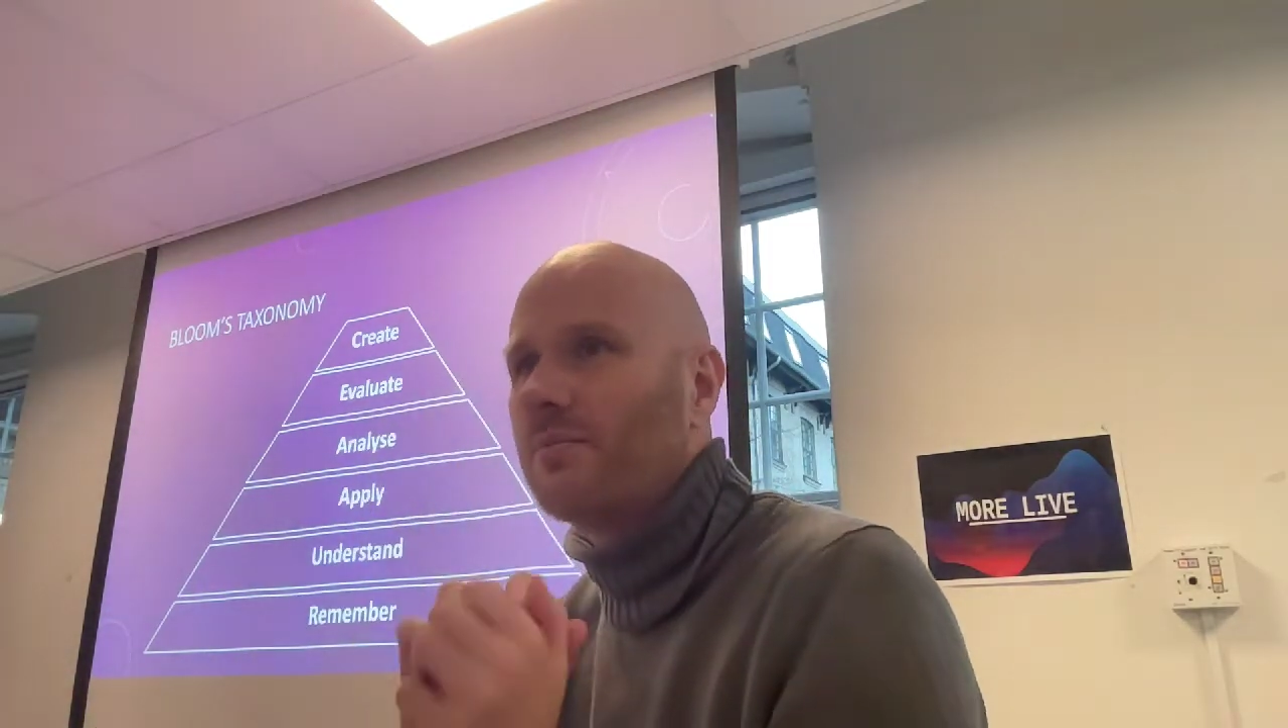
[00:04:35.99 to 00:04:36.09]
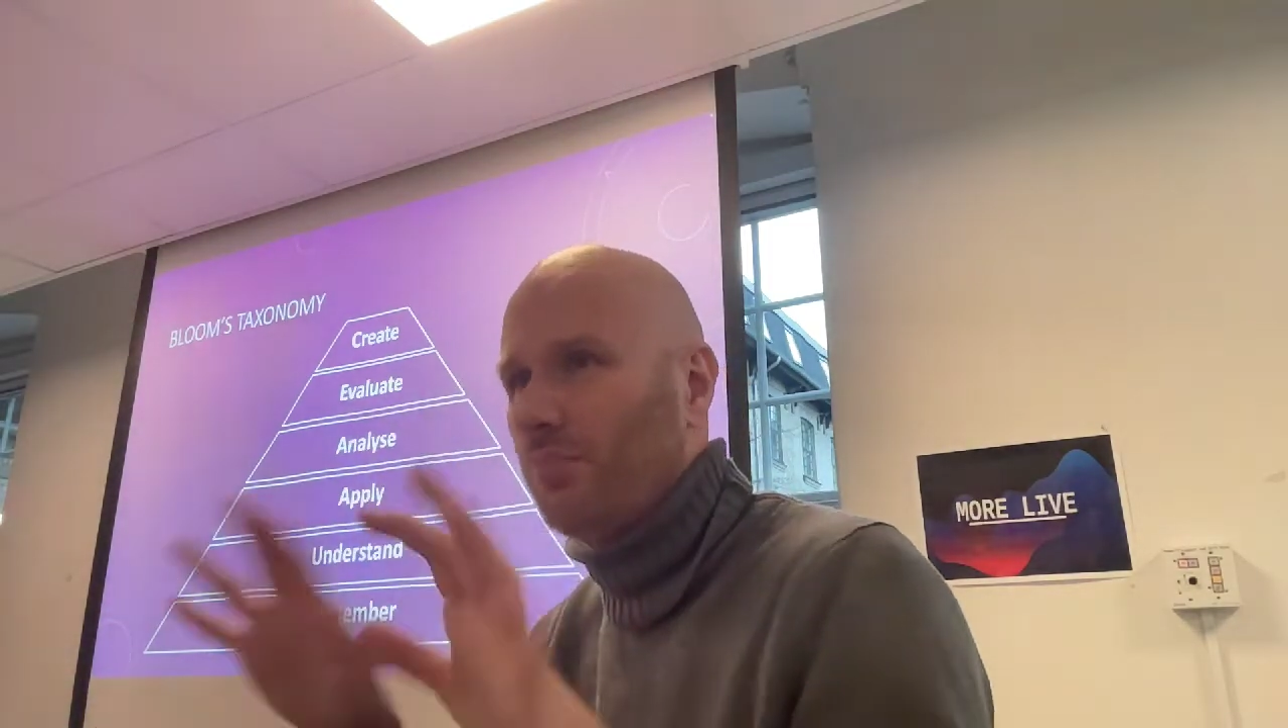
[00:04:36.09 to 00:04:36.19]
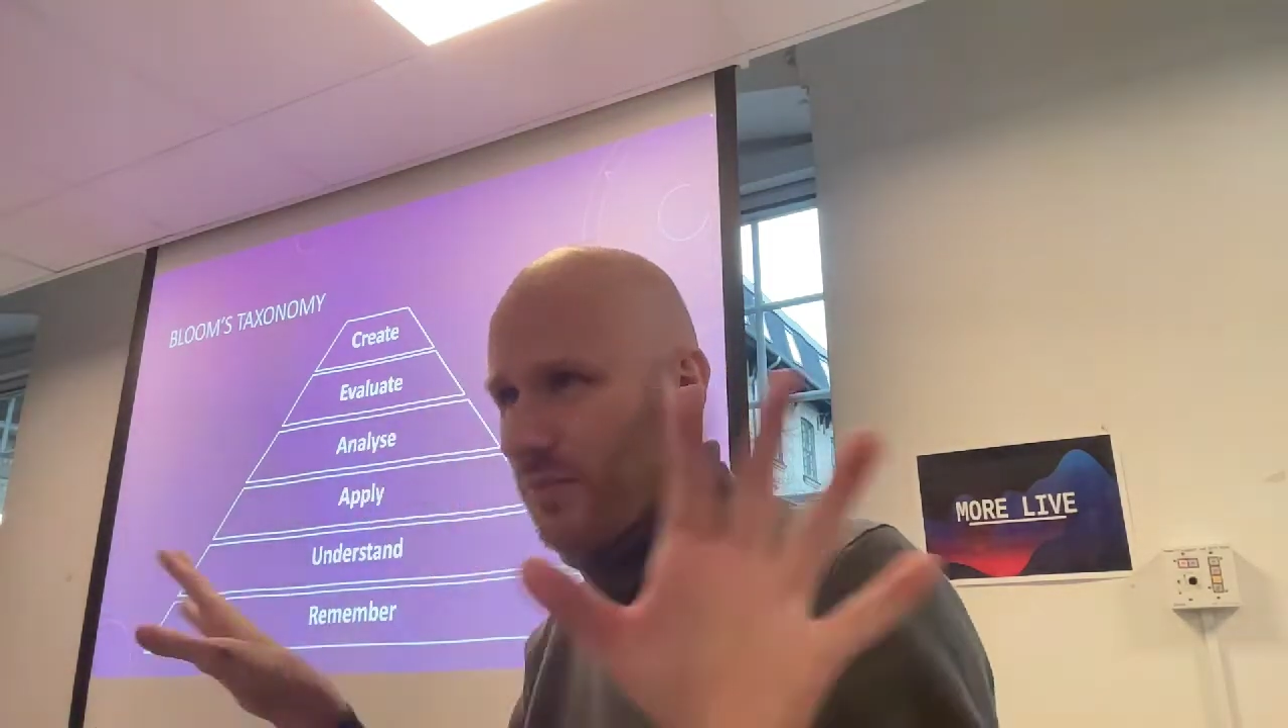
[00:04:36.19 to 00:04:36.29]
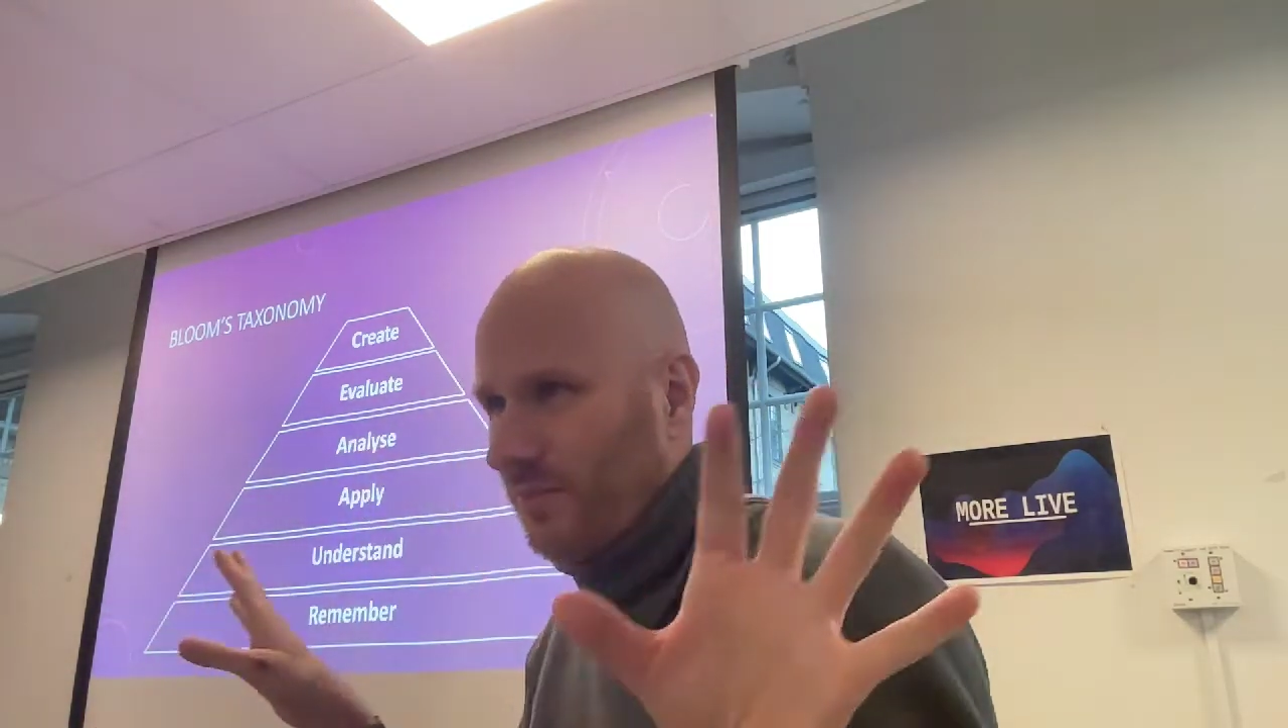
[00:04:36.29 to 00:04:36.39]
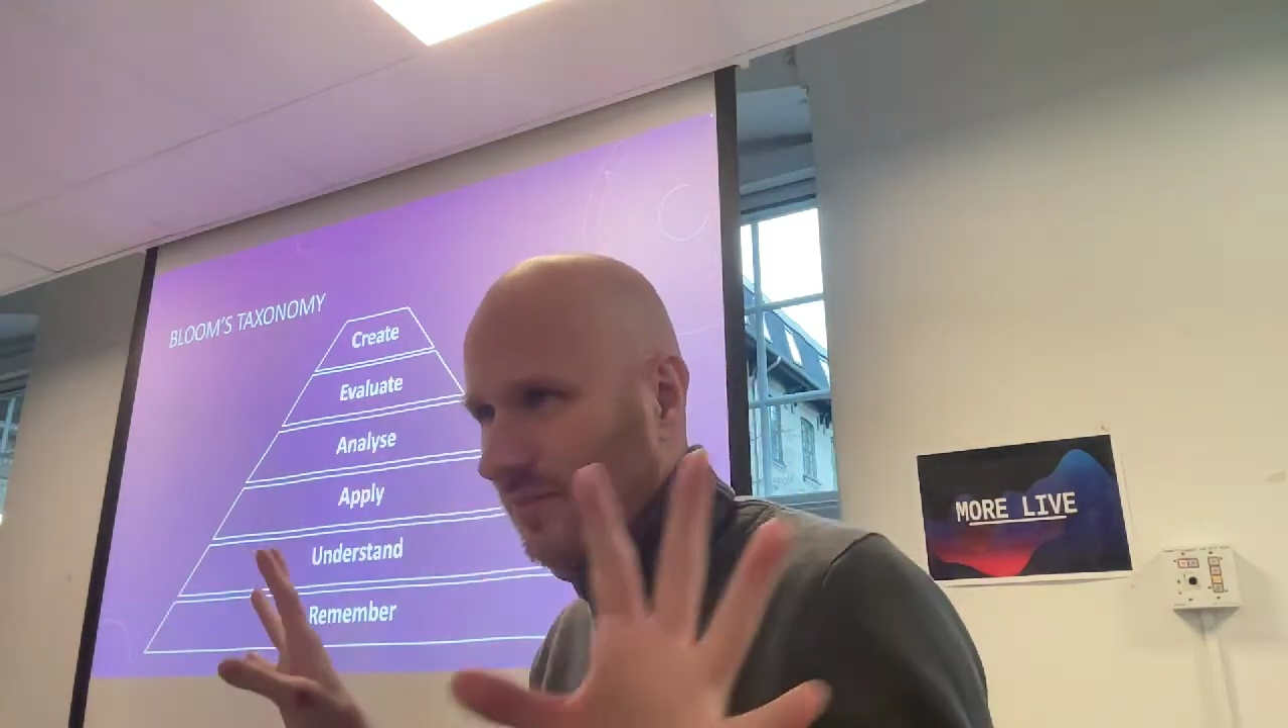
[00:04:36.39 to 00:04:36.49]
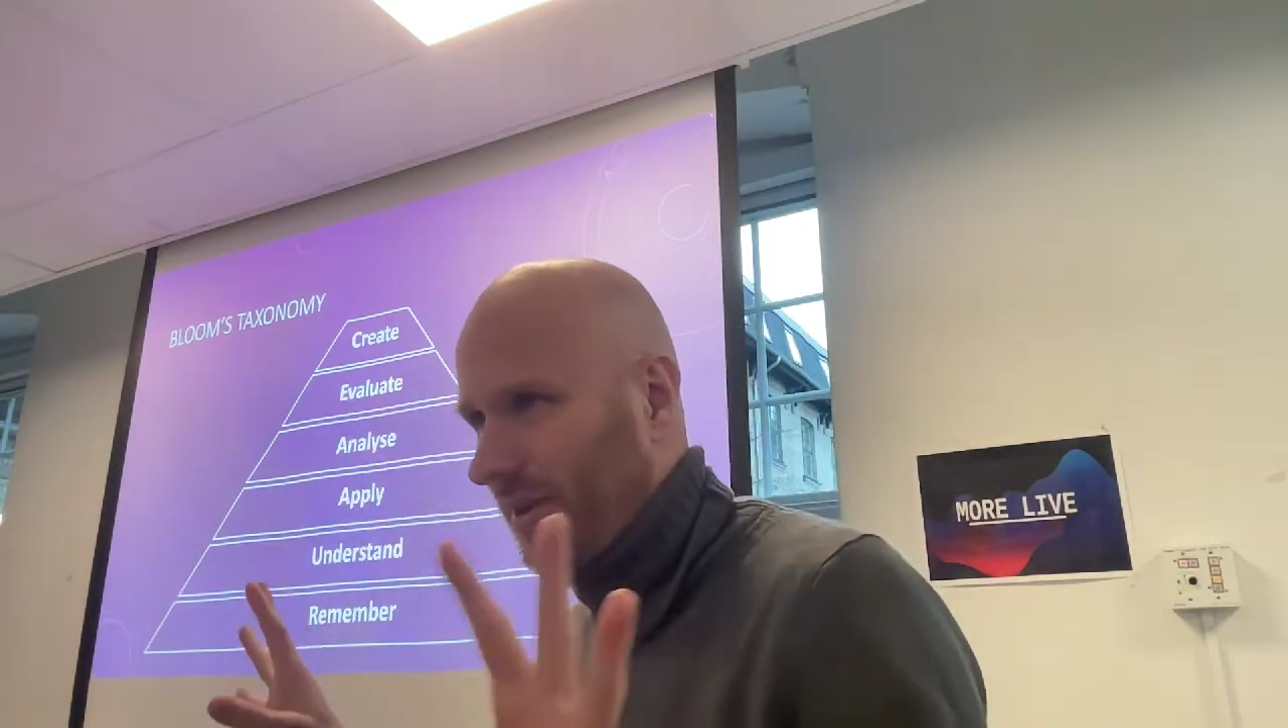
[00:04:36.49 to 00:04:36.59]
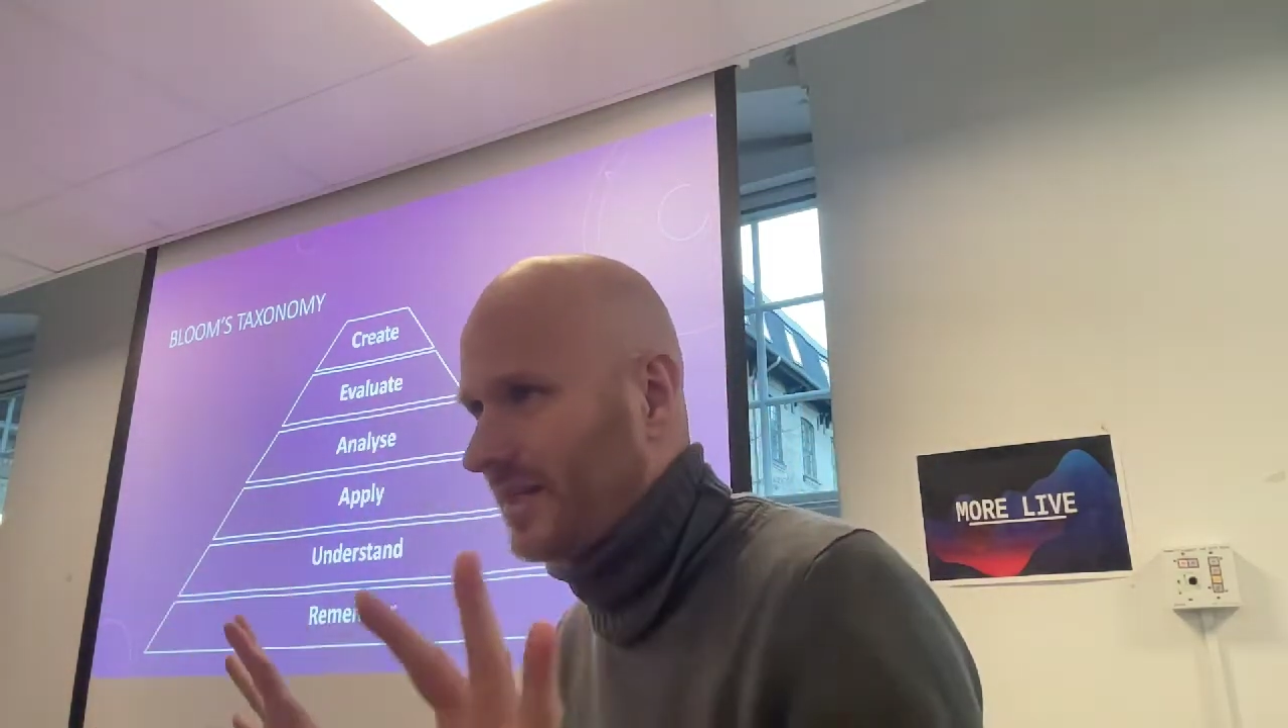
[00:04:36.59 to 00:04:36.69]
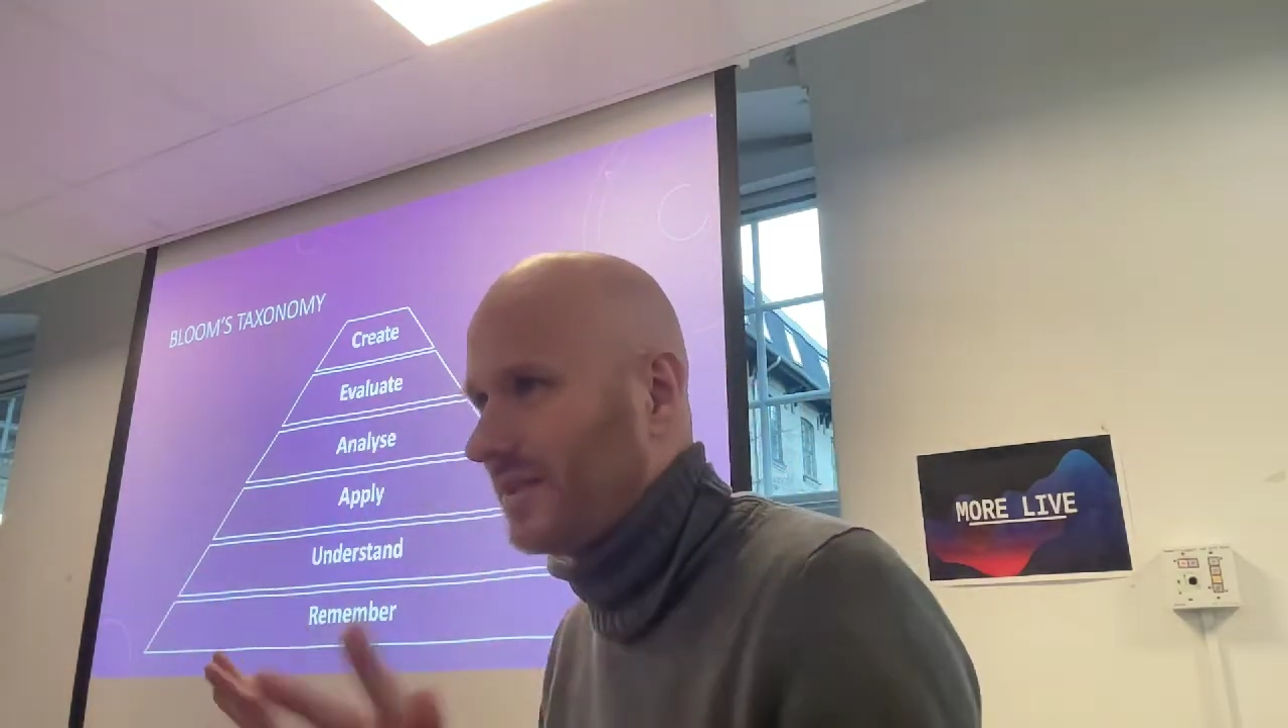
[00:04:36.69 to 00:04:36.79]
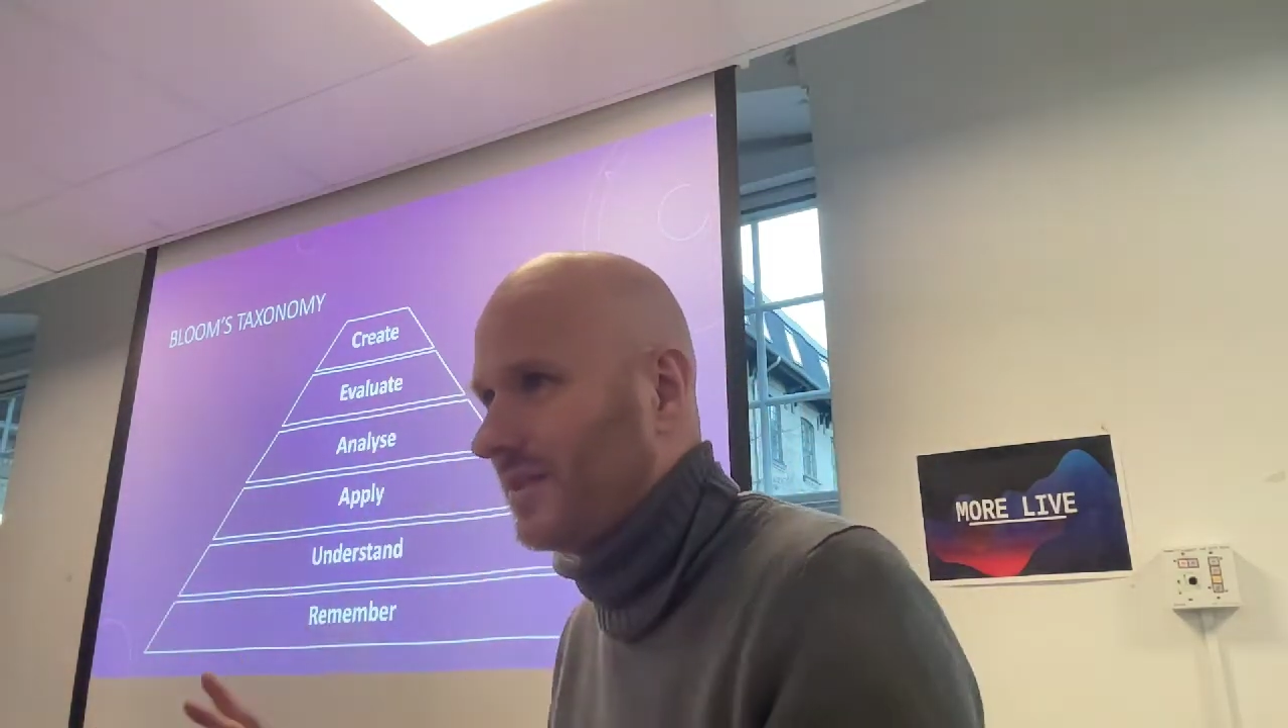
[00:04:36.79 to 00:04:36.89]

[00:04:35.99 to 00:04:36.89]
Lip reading: Boom, that's